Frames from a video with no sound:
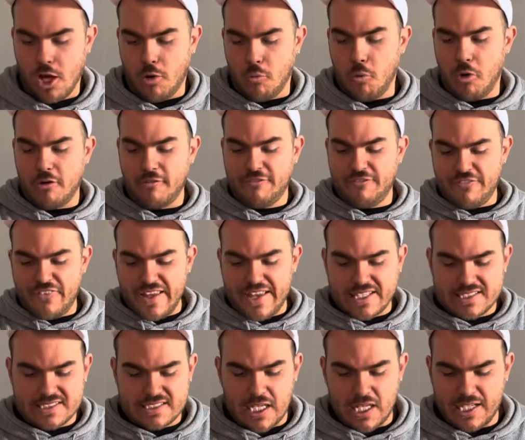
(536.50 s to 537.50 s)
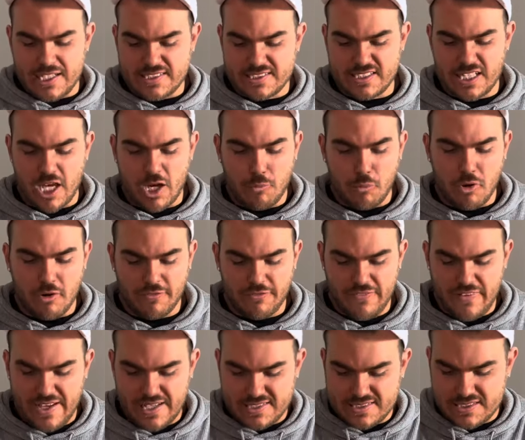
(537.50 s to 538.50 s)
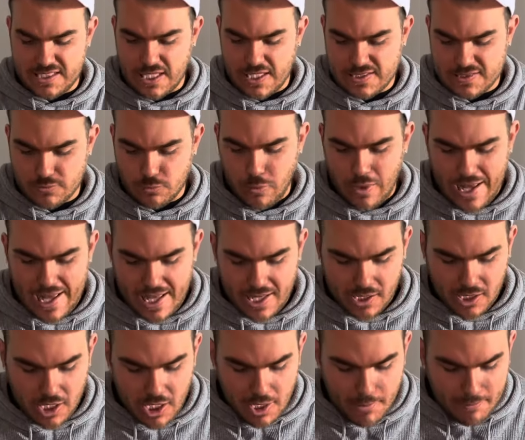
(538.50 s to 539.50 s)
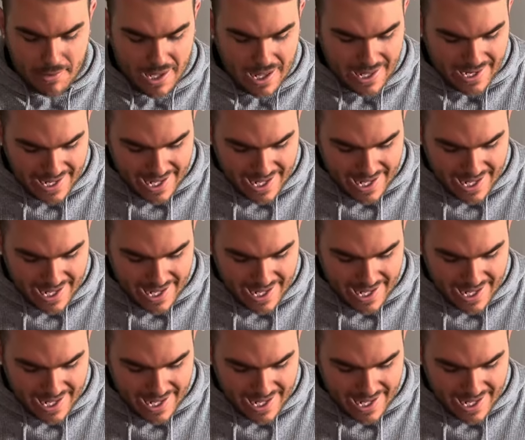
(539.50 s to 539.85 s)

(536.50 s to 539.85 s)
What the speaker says: what fits. I'll insert a what fits as well. But I